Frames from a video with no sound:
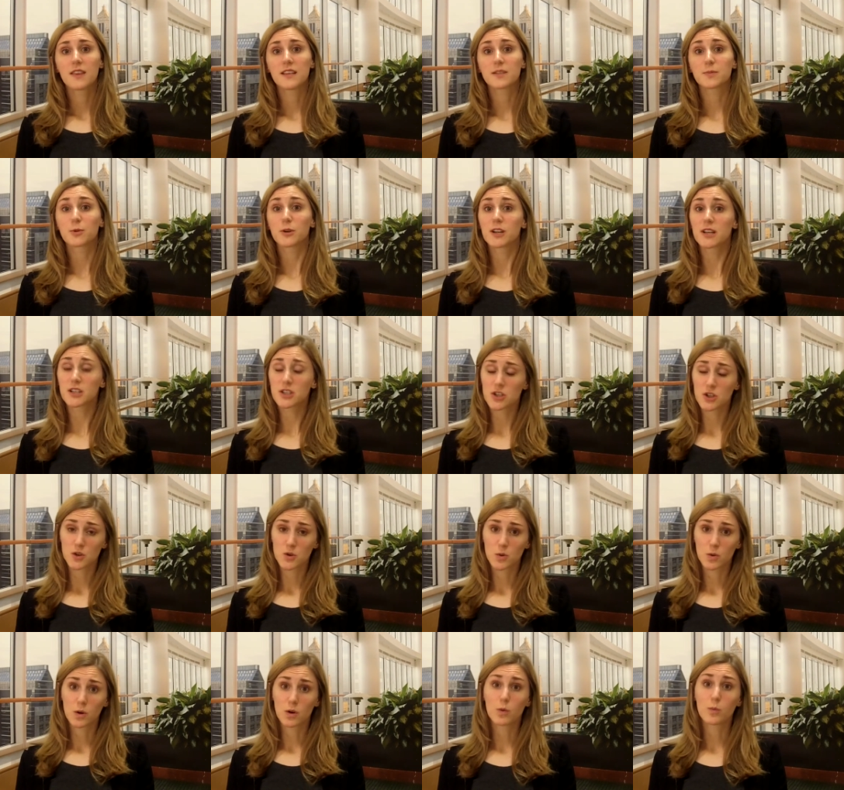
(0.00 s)
This prediction
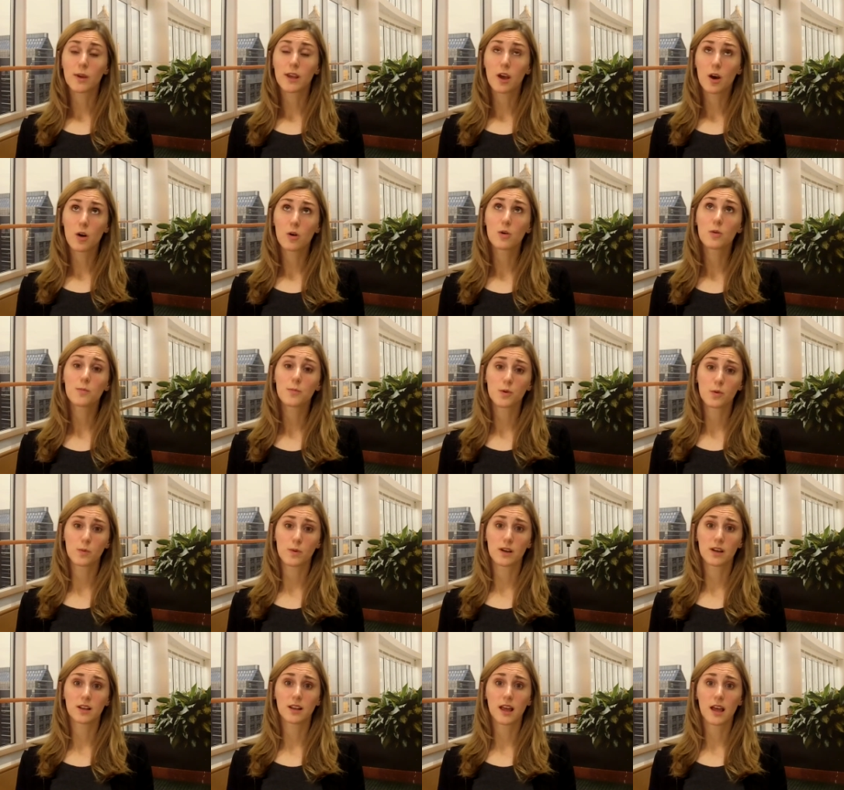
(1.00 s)
tool, we hope,
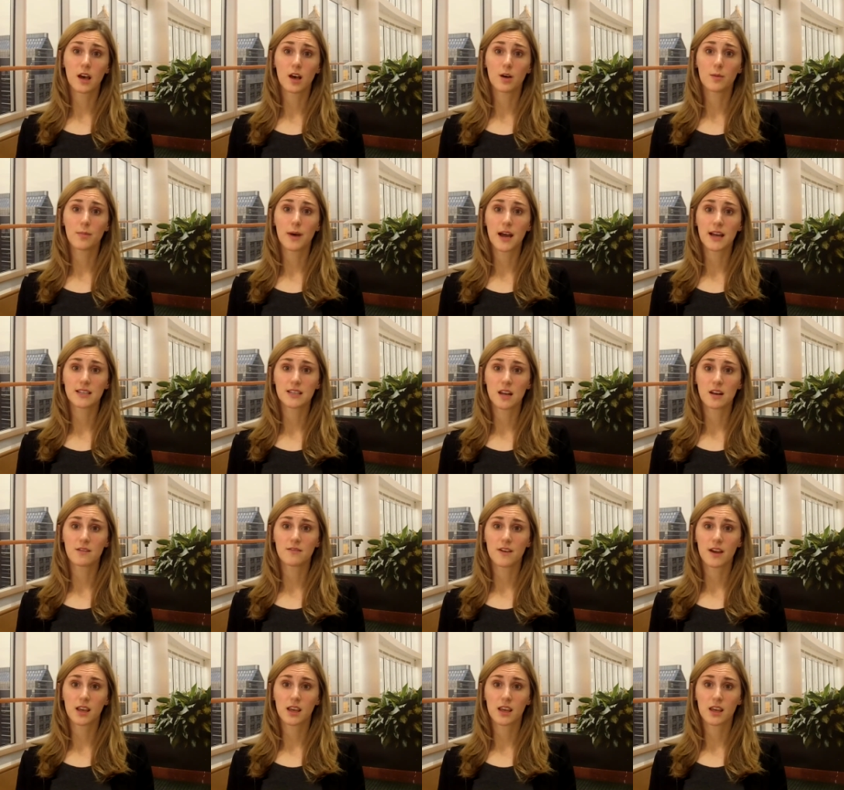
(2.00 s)
will help
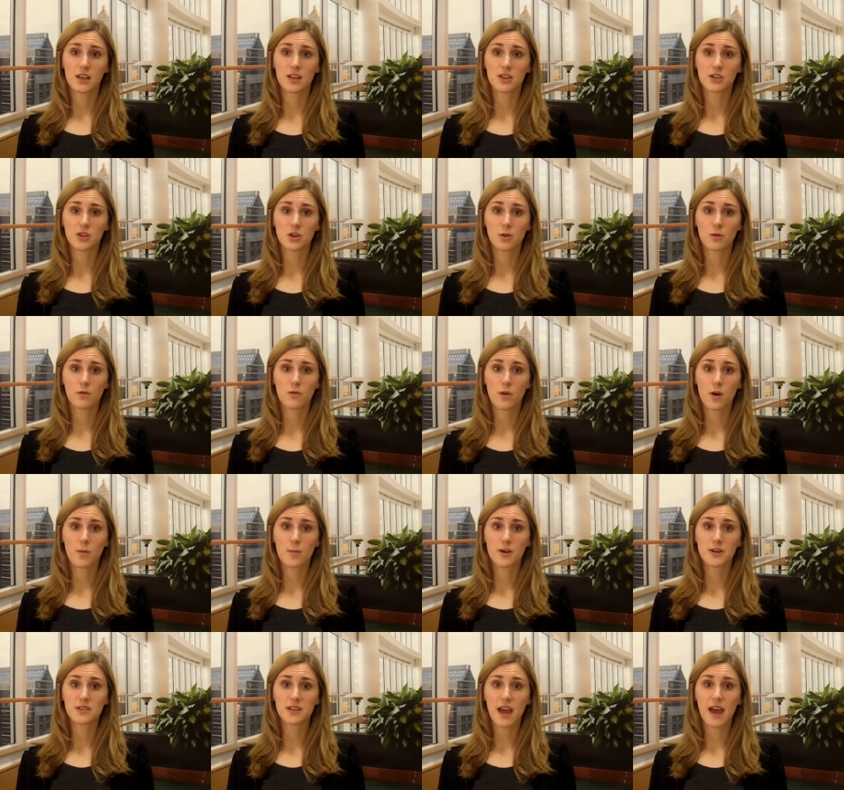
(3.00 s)
identify kidney stone
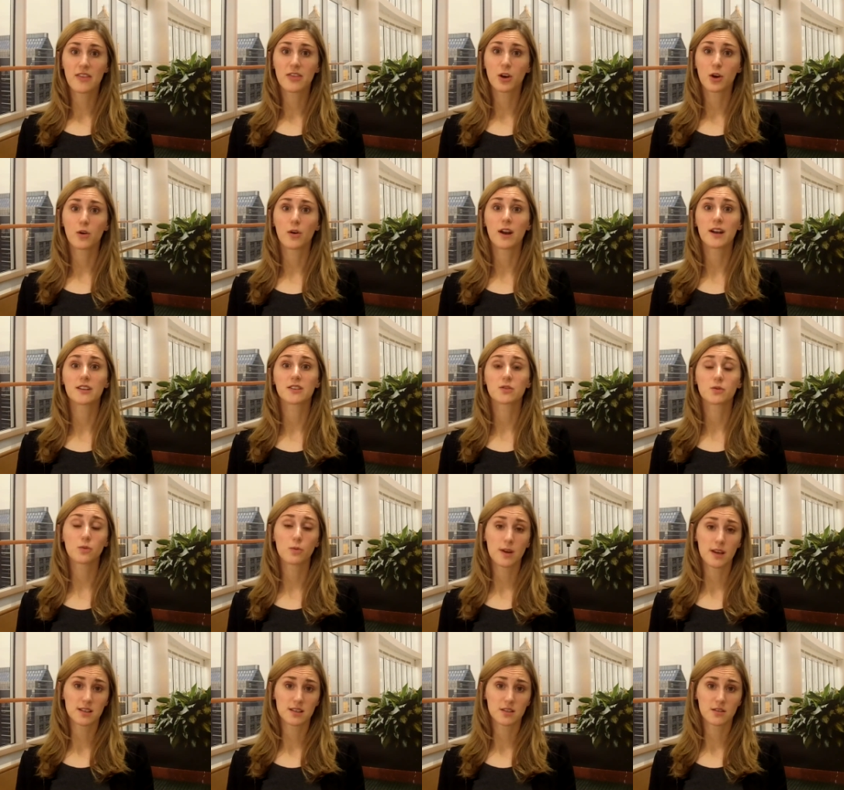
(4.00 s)
formers at the greatest
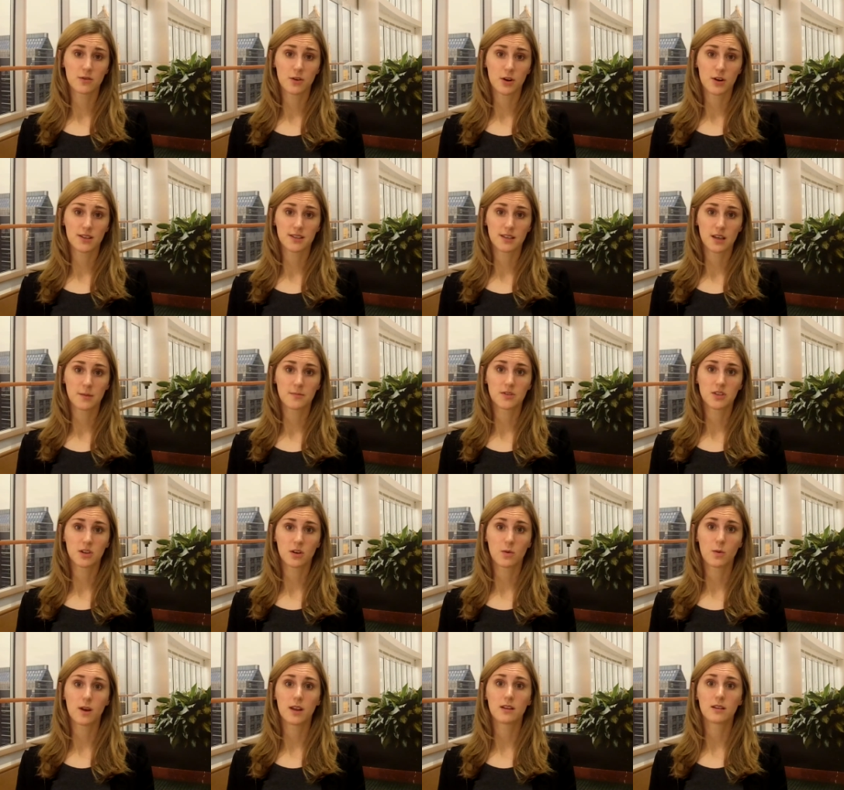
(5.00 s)
risk for a
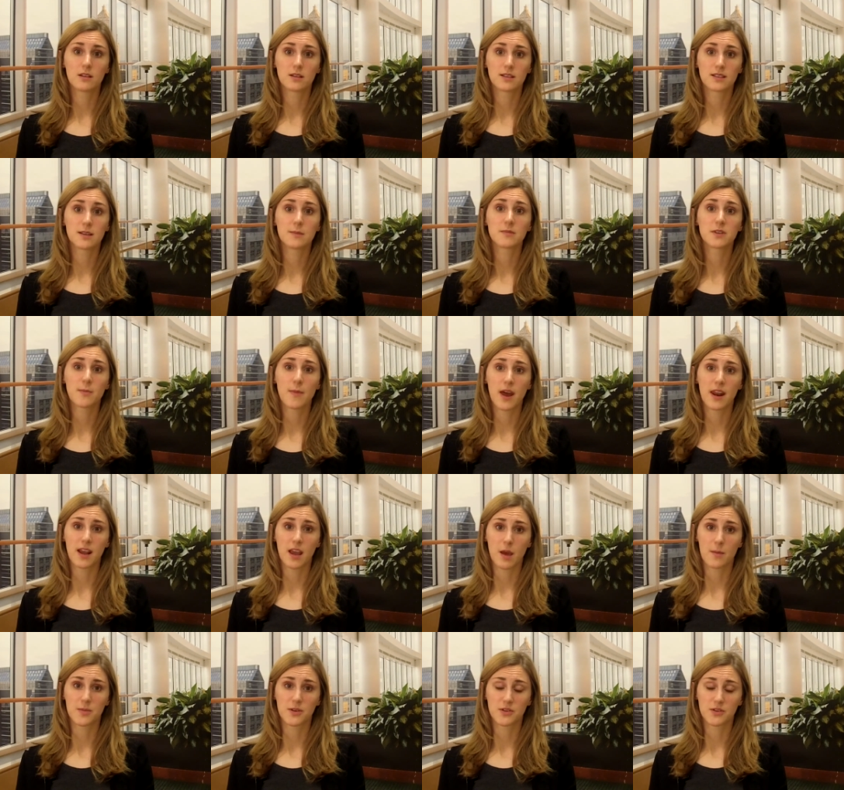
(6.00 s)
subsequent
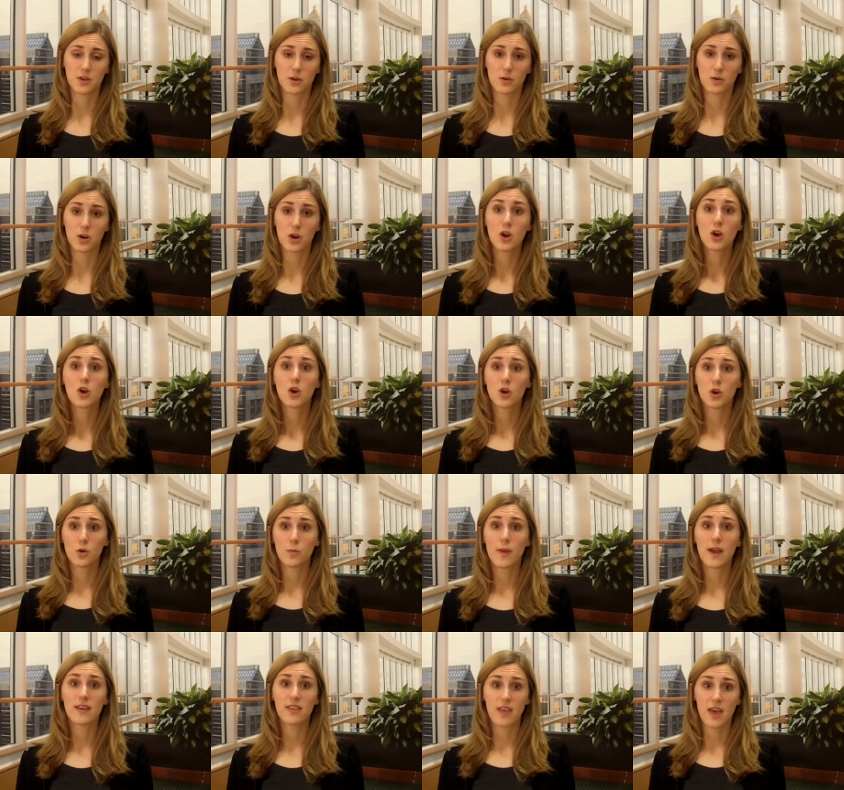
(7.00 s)
symptomatic episode, who
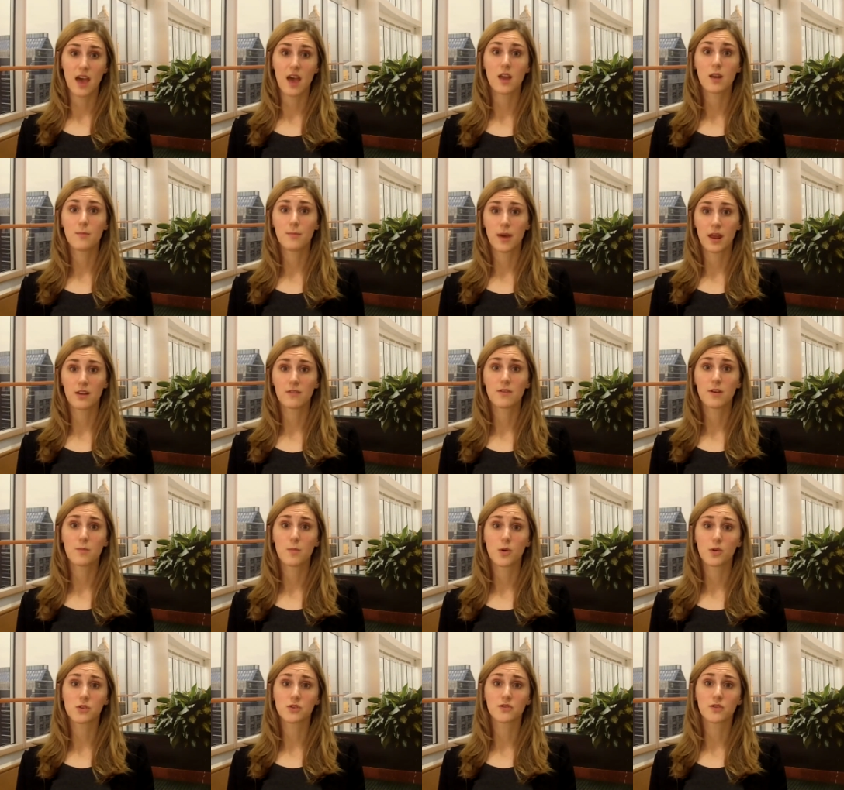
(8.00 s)
may then
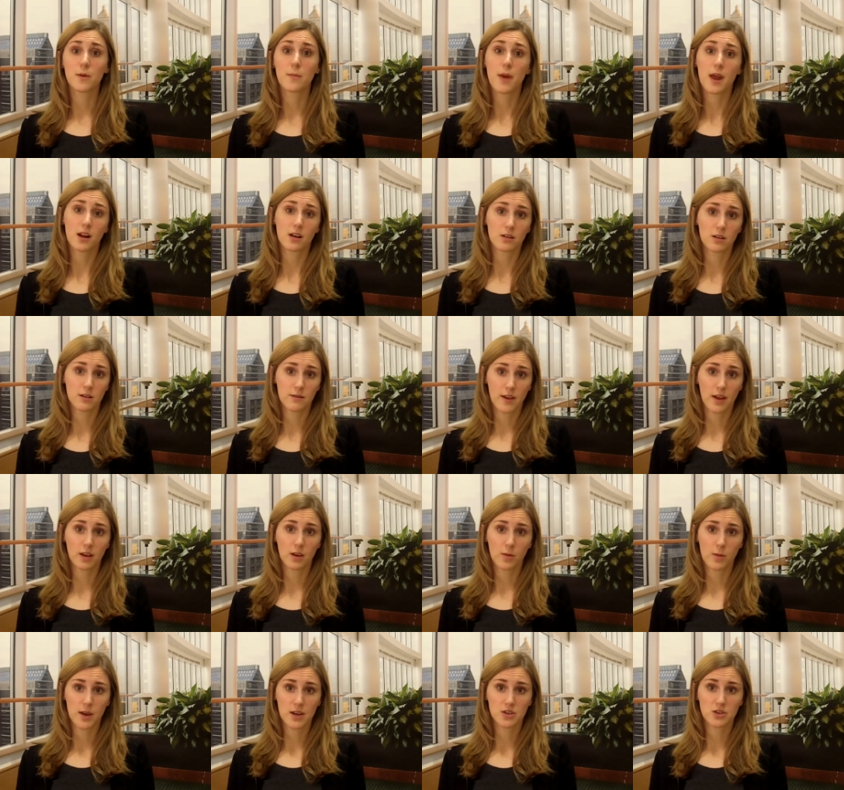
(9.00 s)
benefit most from medical
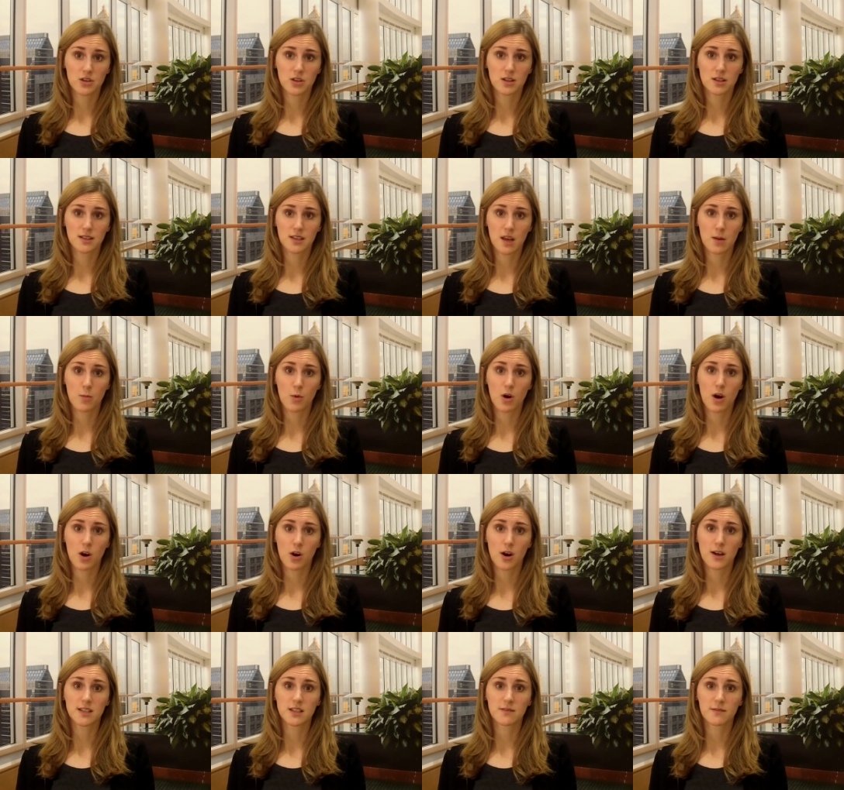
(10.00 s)
evaluations and more
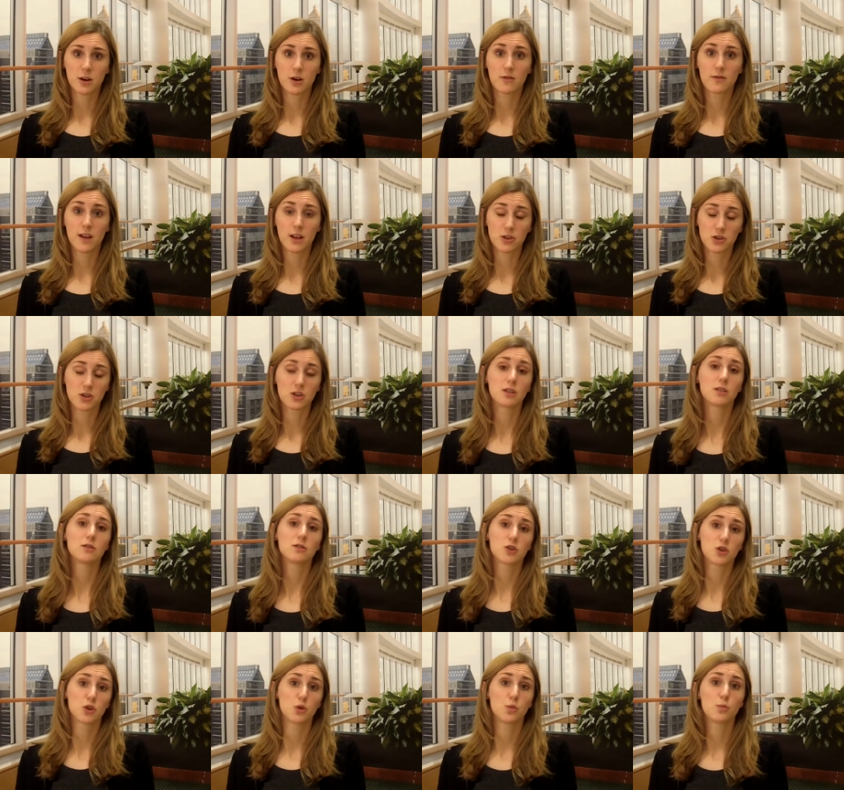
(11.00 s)
aggressive
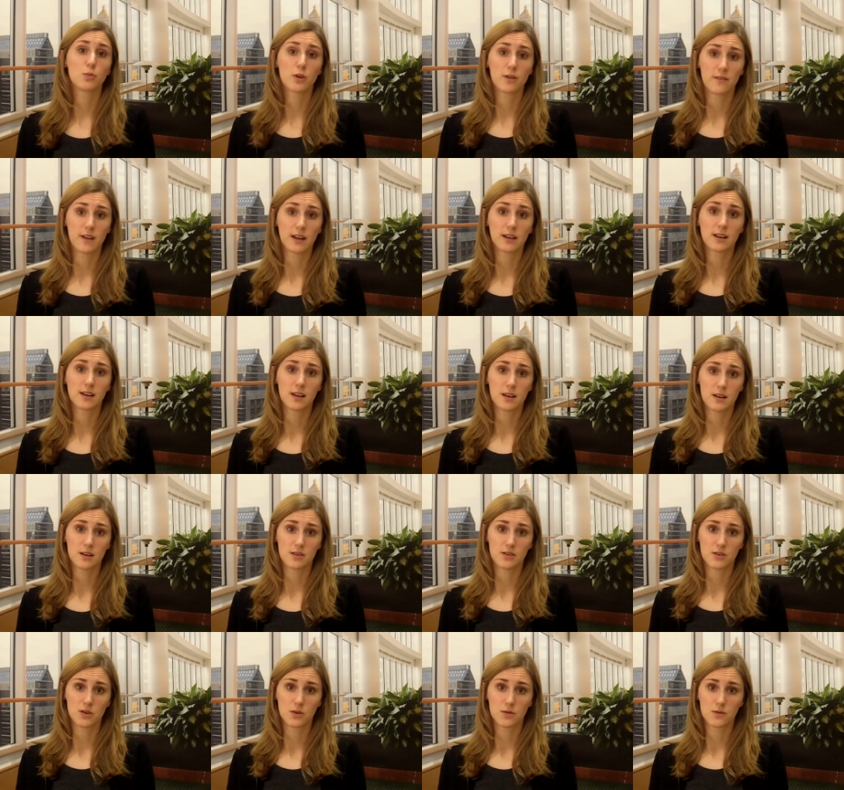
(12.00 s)
intervention to prevent
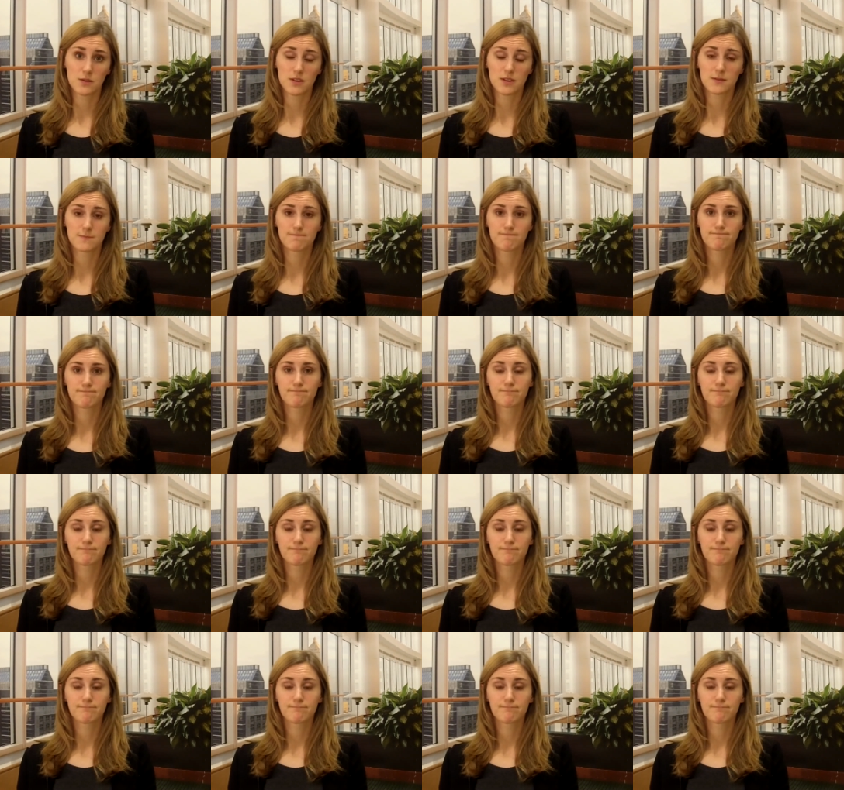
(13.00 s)
kidney stones.